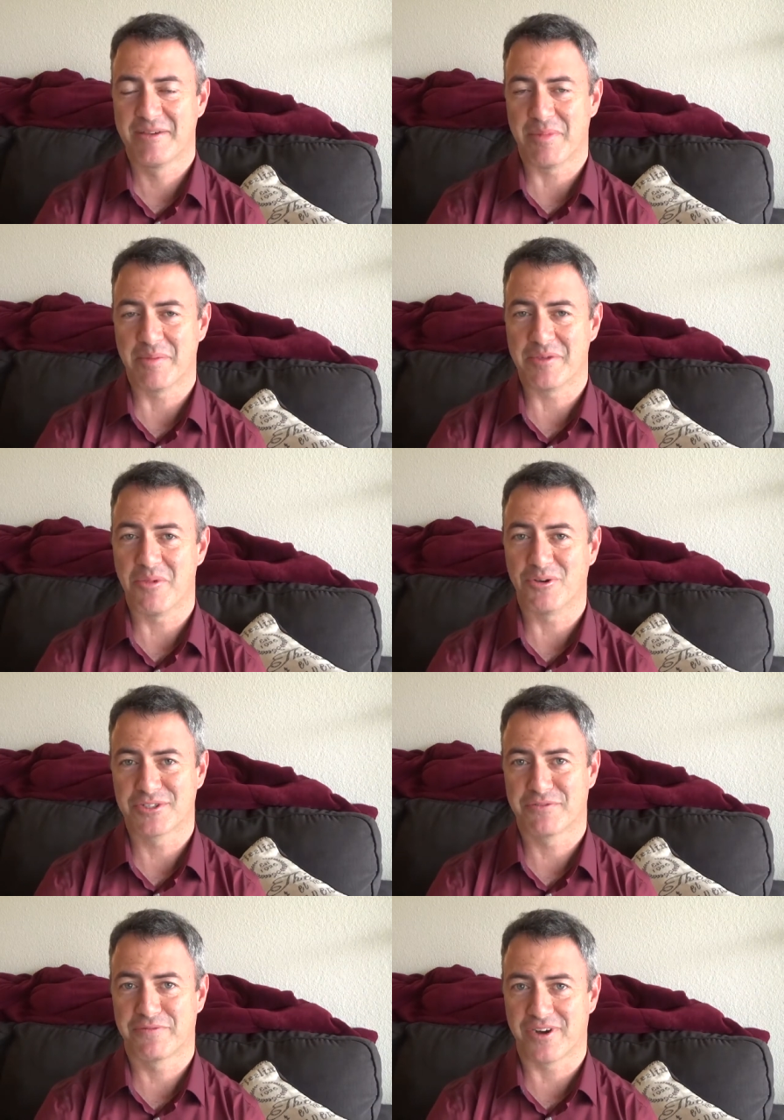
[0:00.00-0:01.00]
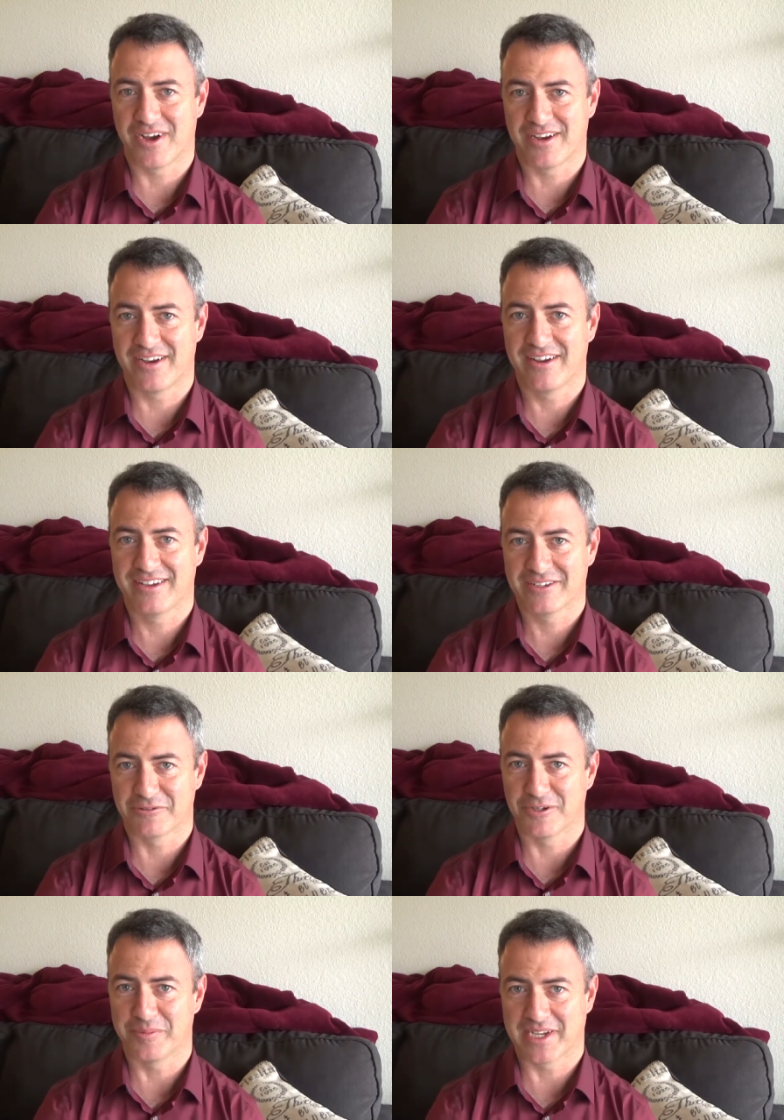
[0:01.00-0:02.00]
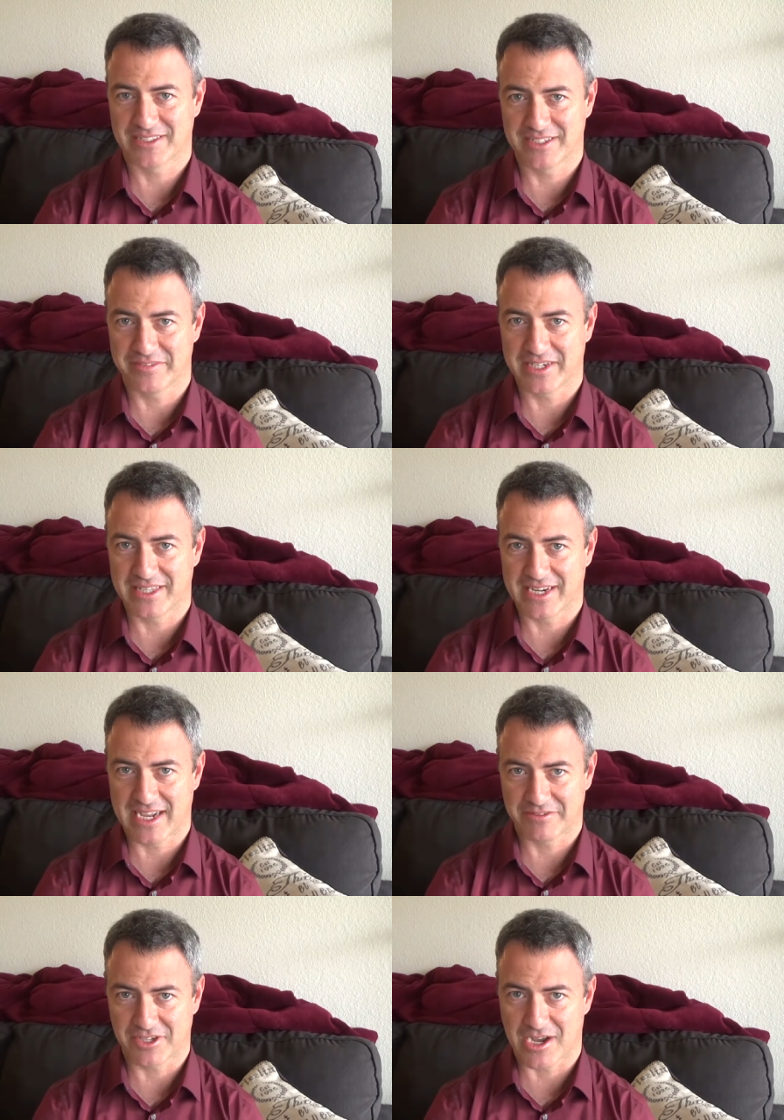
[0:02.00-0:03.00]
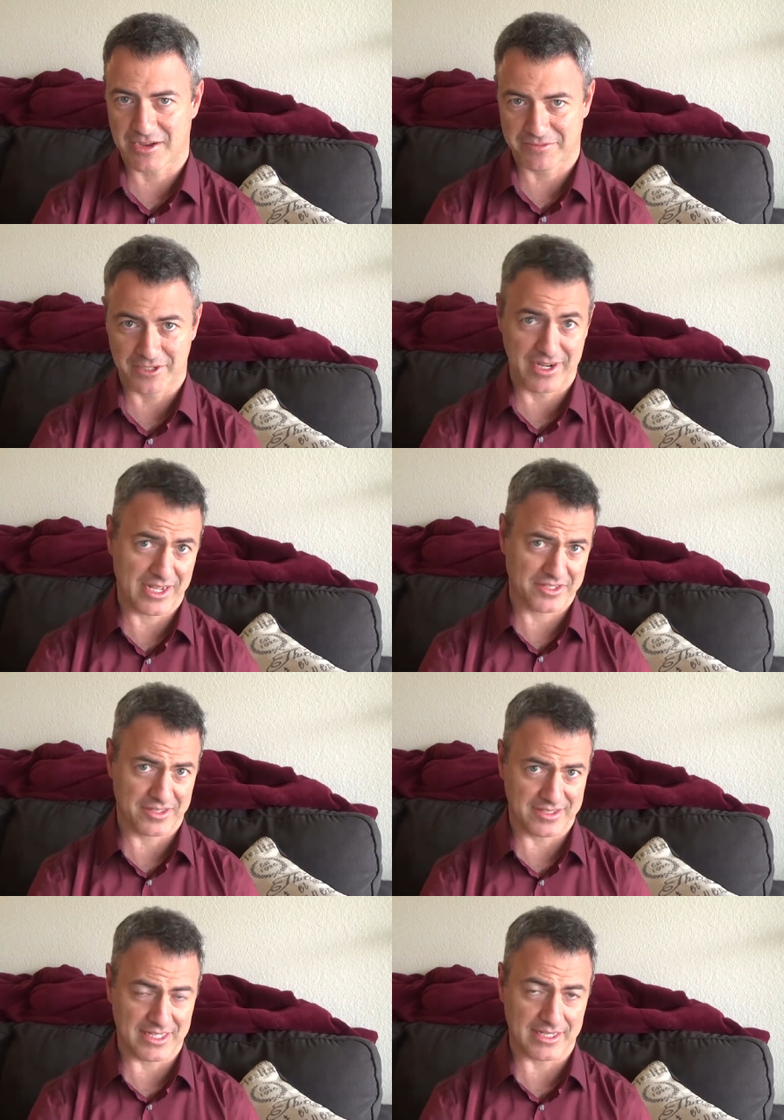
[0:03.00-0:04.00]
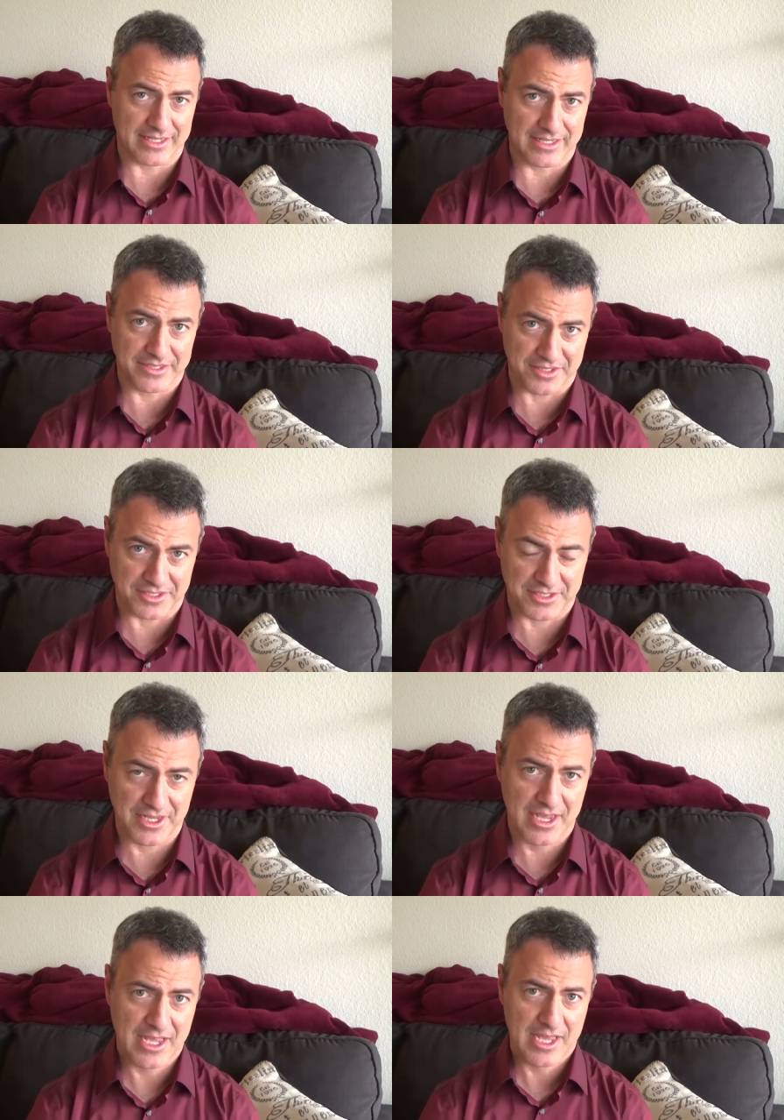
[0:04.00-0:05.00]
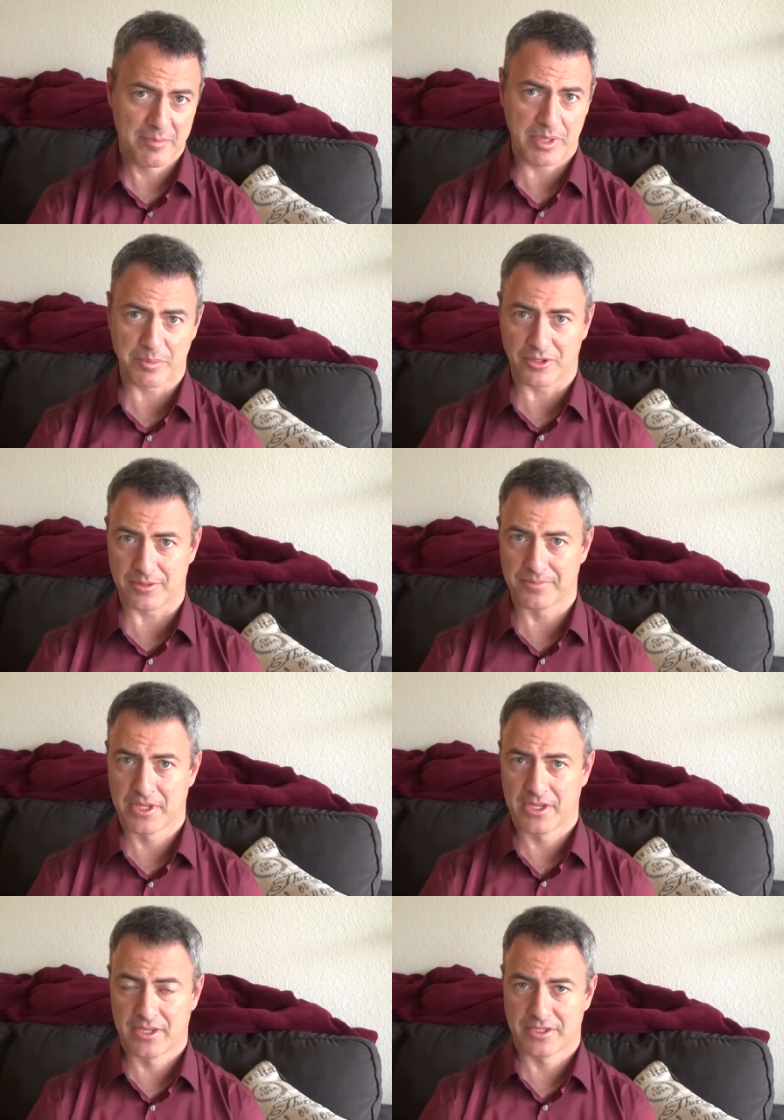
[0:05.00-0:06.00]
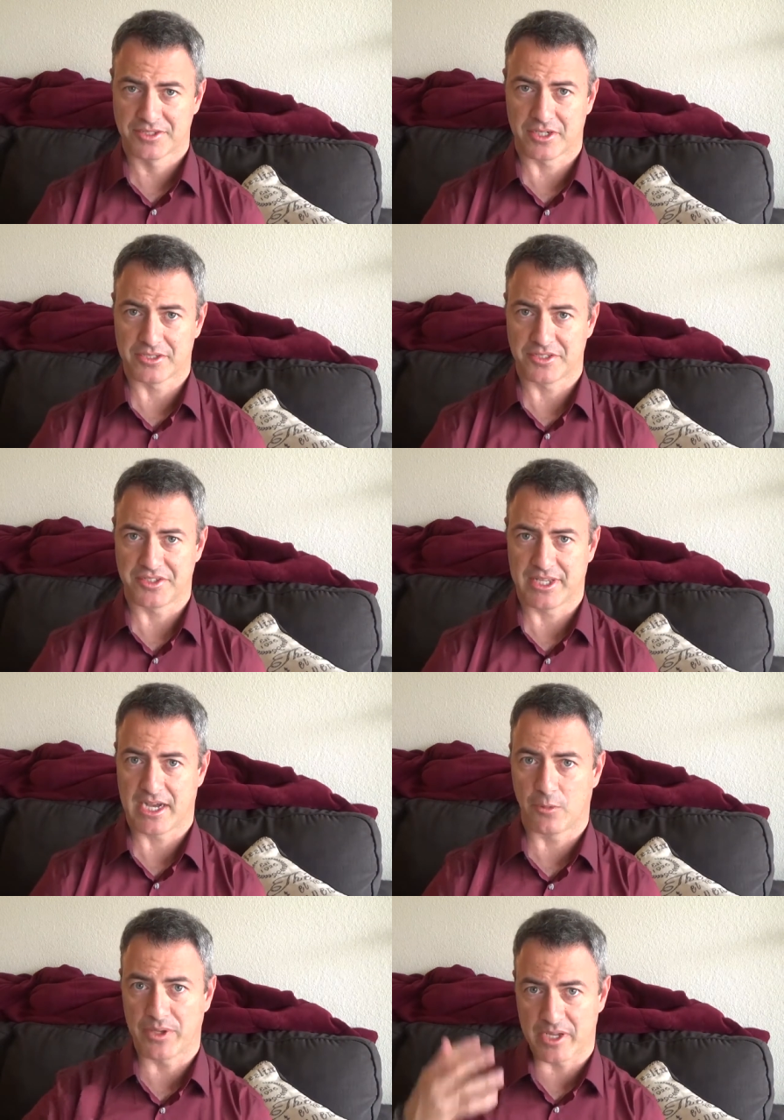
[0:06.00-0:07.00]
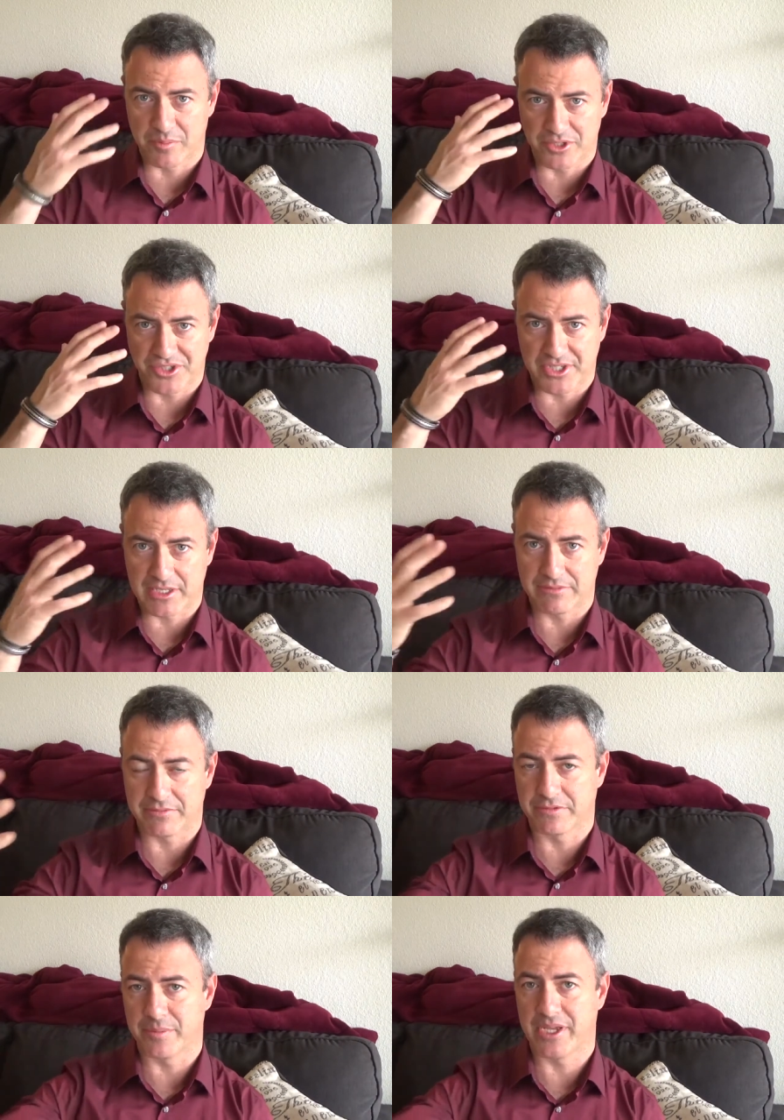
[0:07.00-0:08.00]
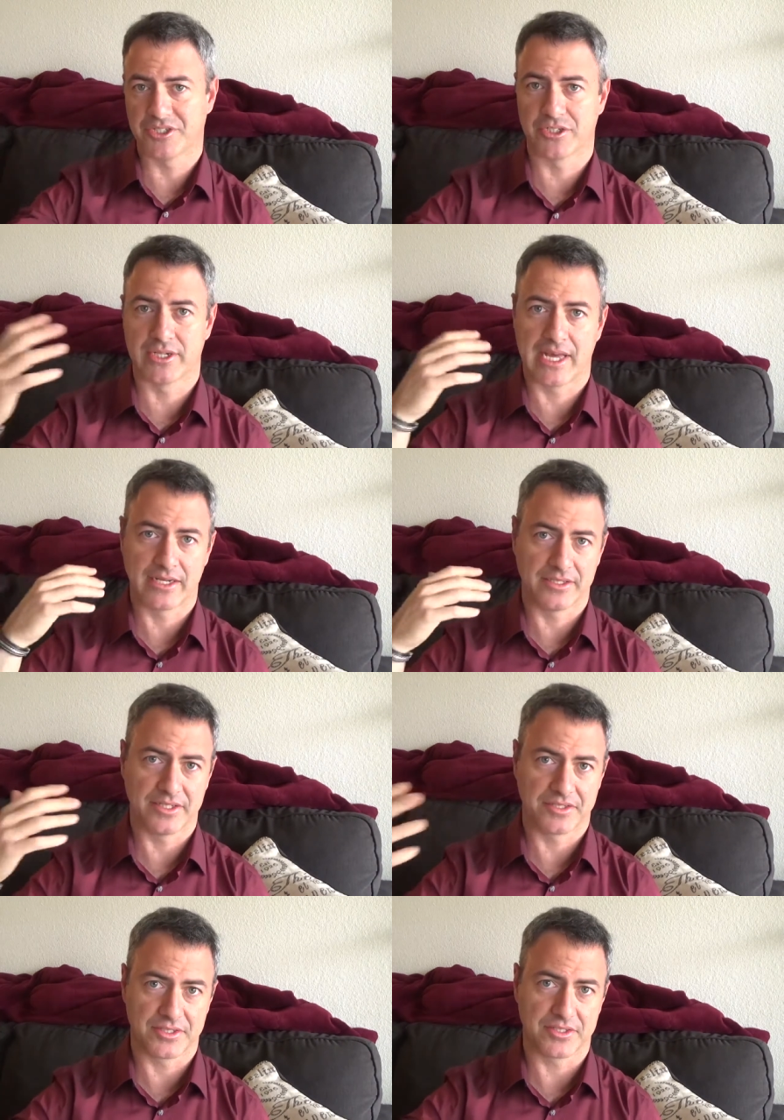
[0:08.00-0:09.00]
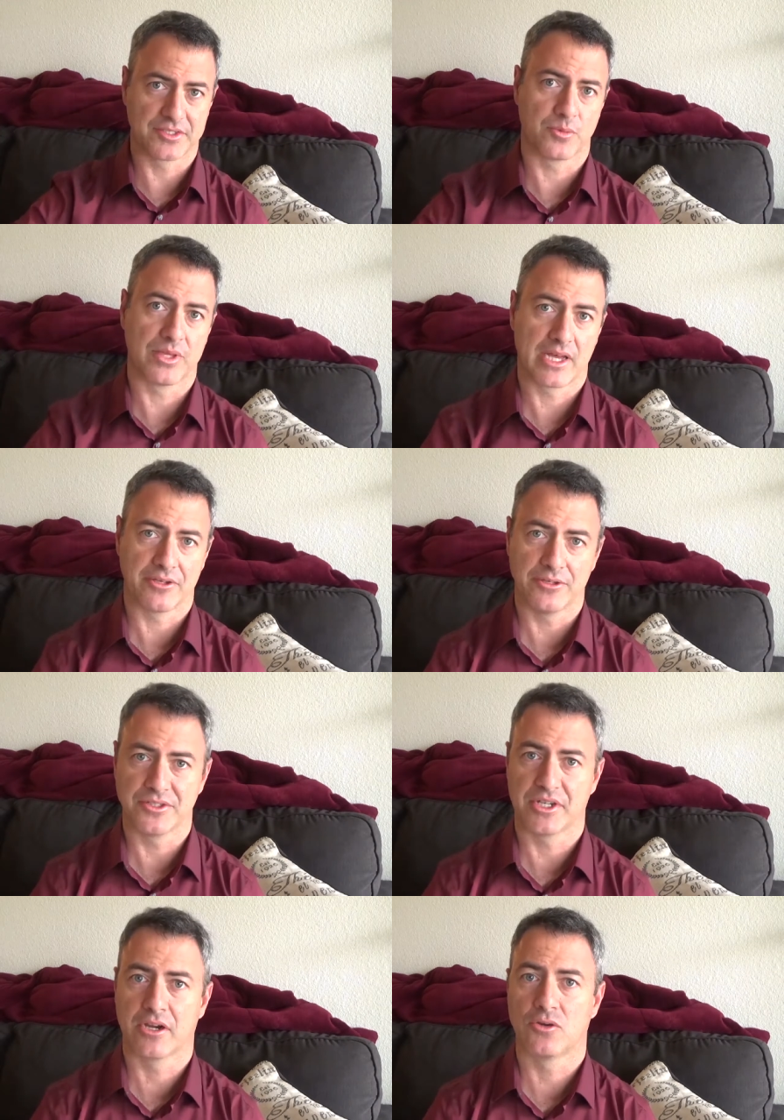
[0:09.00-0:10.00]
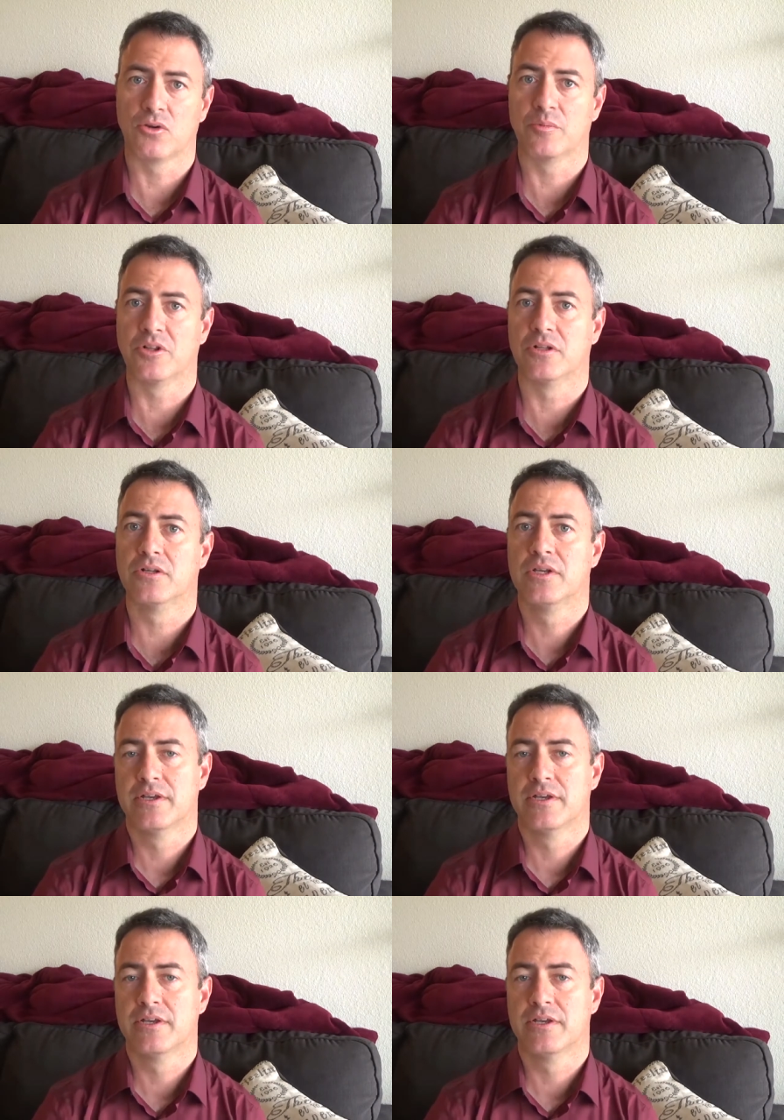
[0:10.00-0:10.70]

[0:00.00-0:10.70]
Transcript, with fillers: maybe the most fun group activity that I have to offer next to the telekinesis. People start to see how we can perceive information at a distance without using our normal